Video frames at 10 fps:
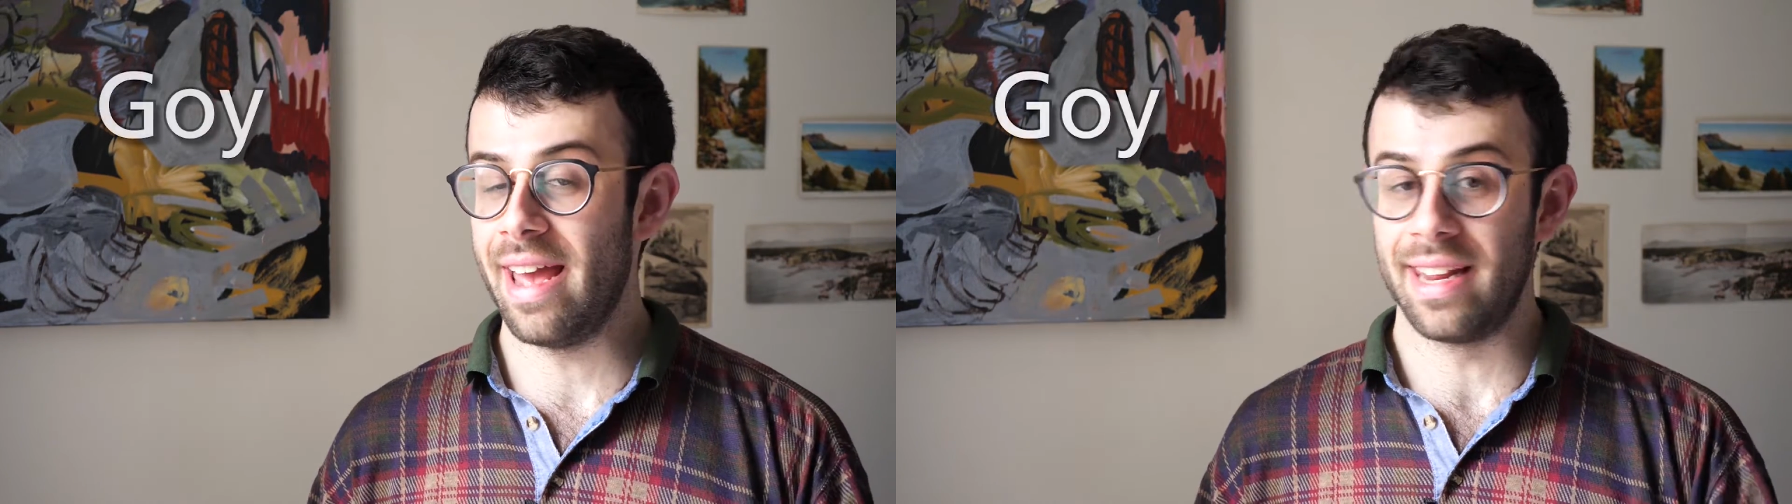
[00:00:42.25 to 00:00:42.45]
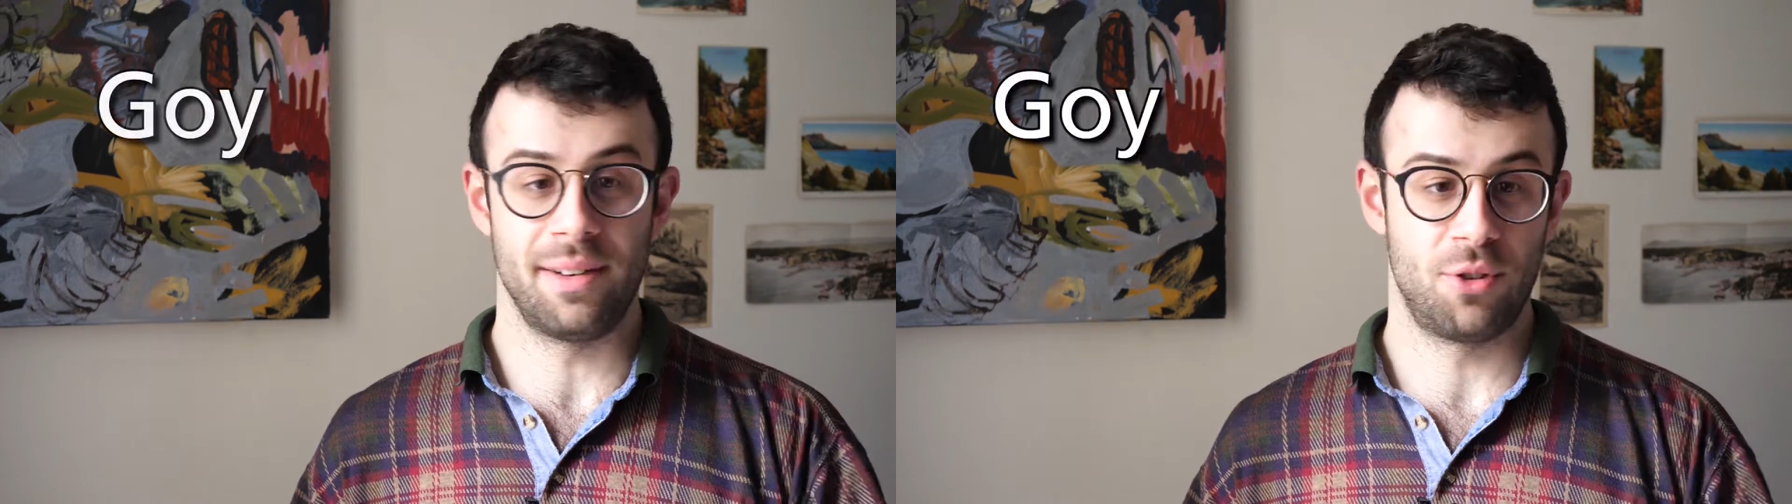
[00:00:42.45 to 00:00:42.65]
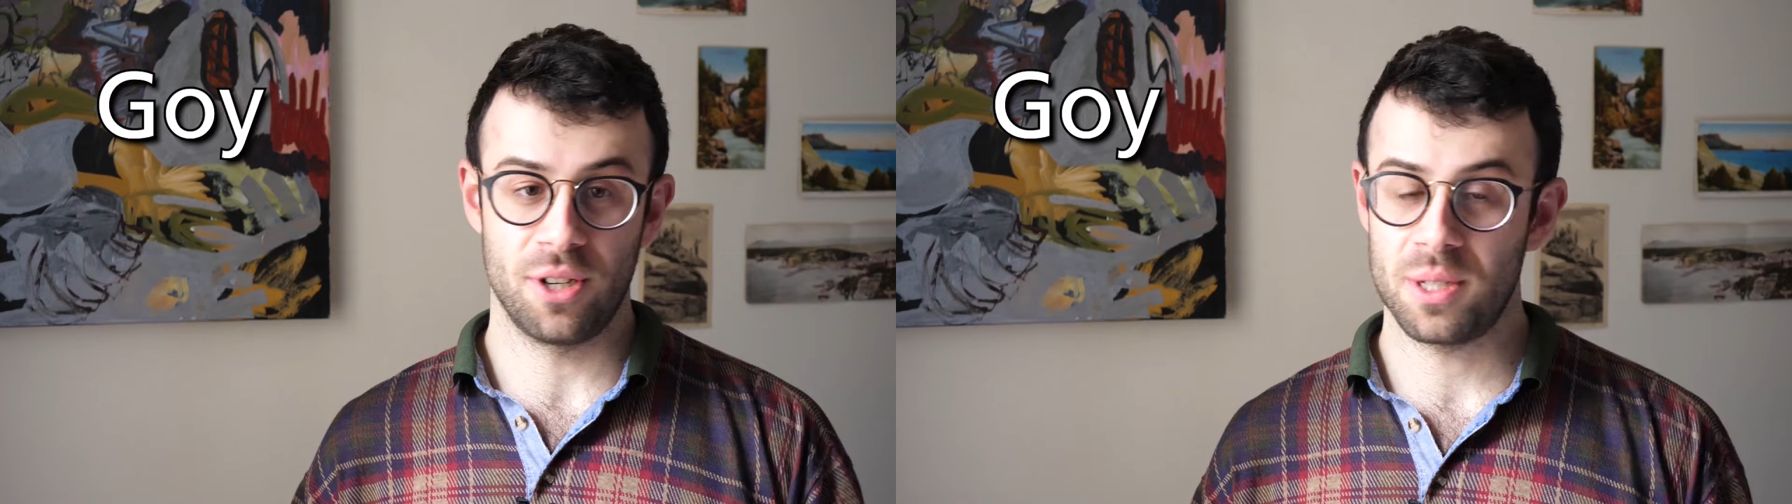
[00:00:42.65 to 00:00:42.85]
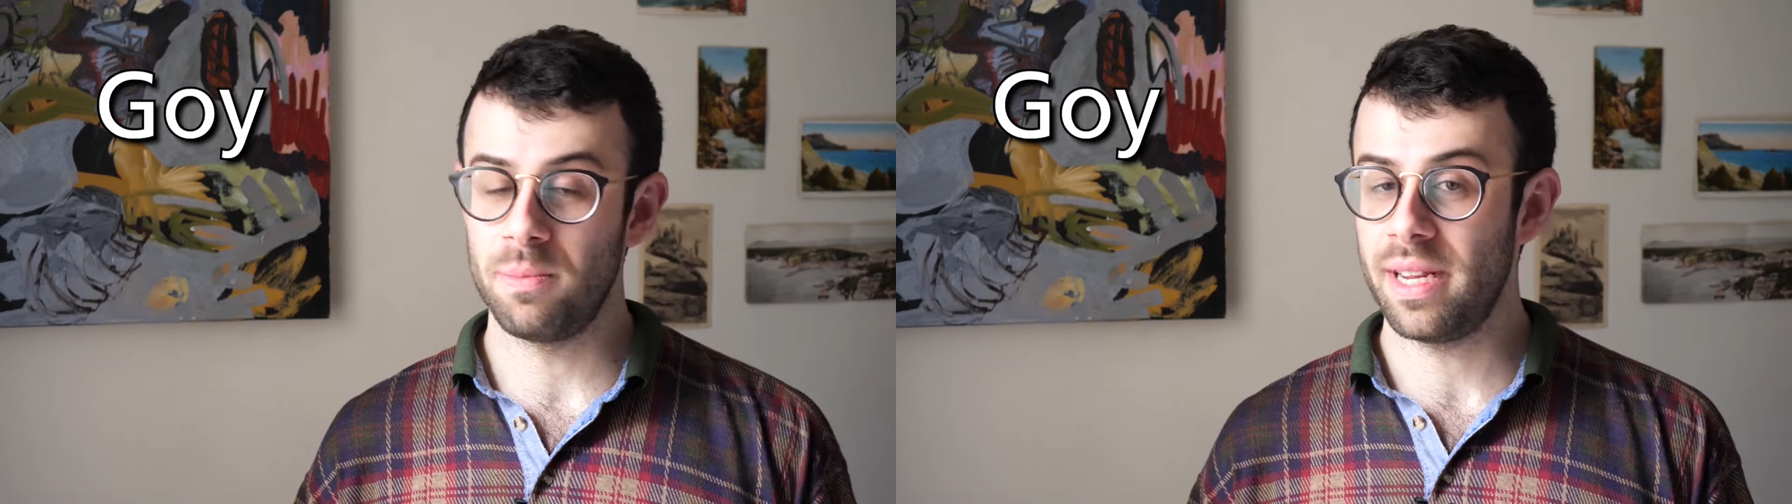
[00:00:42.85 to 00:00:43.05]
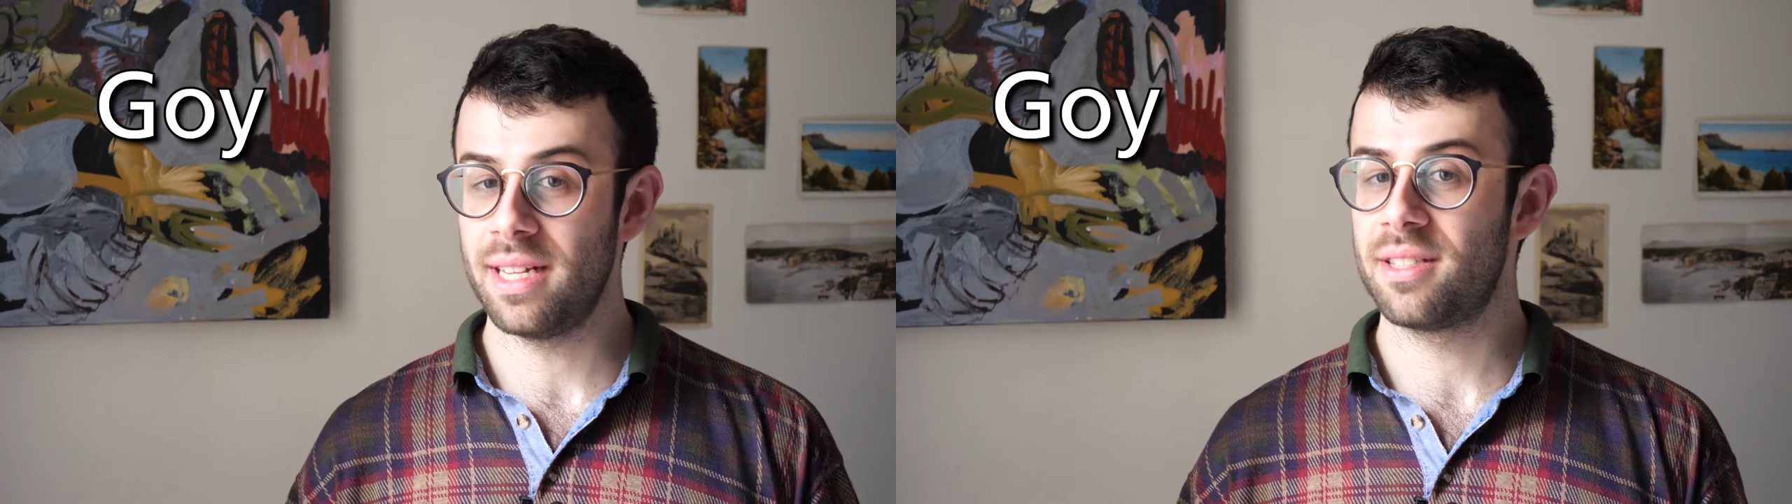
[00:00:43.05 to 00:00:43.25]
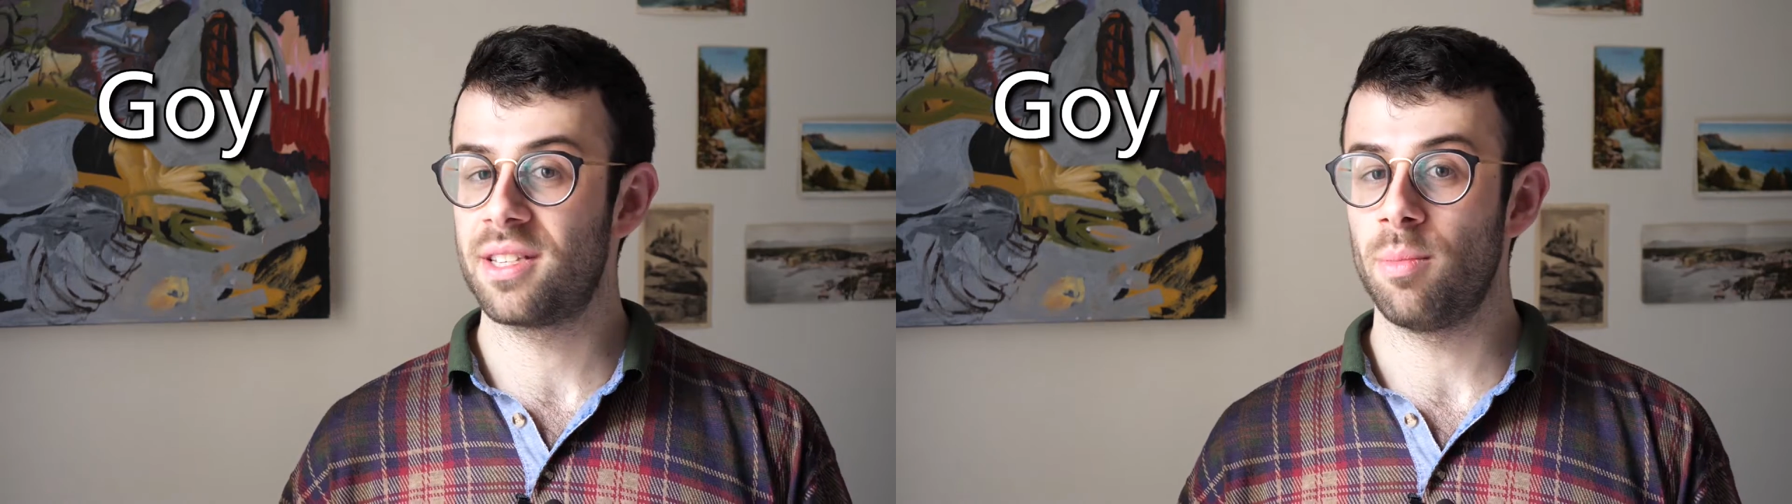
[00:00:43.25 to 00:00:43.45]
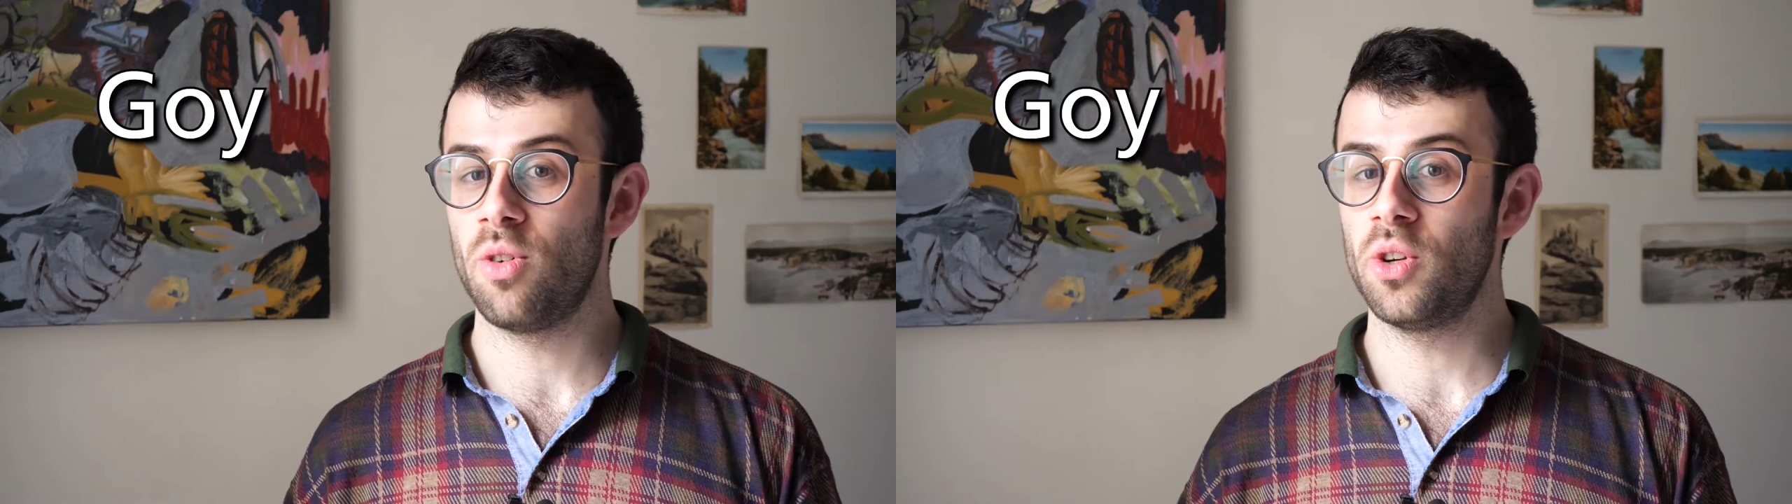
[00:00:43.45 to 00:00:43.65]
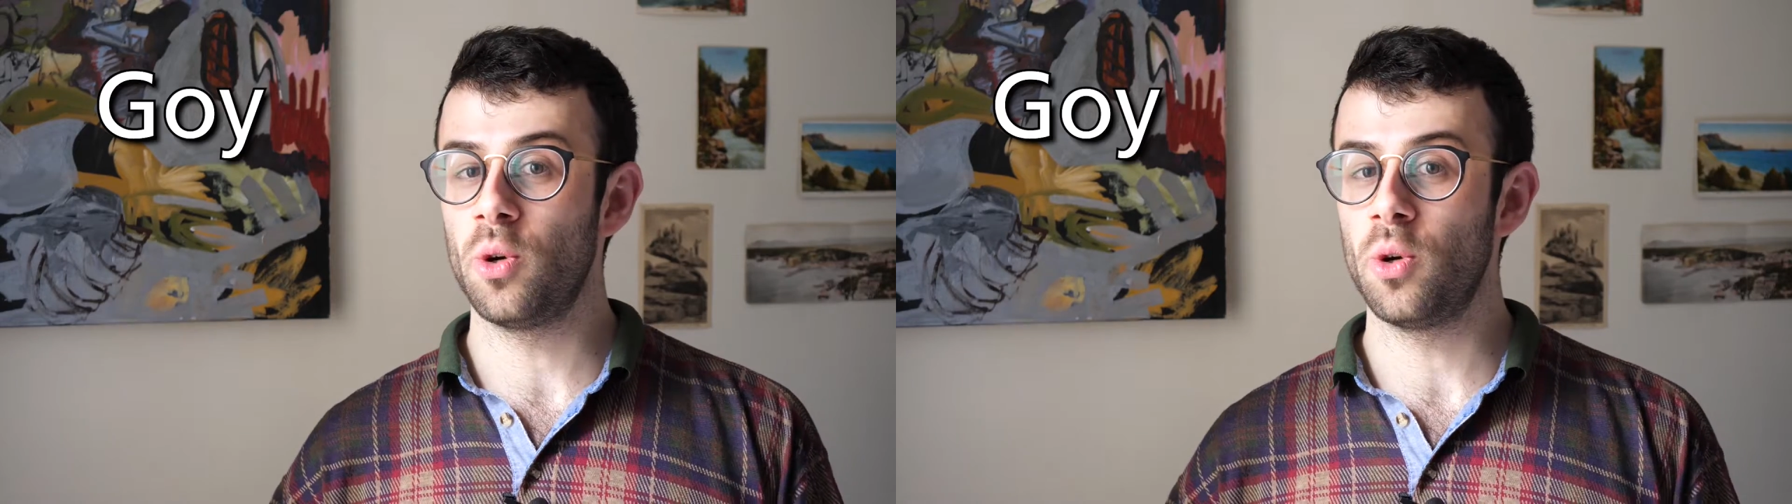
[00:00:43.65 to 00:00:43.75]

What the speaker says: and it just means someone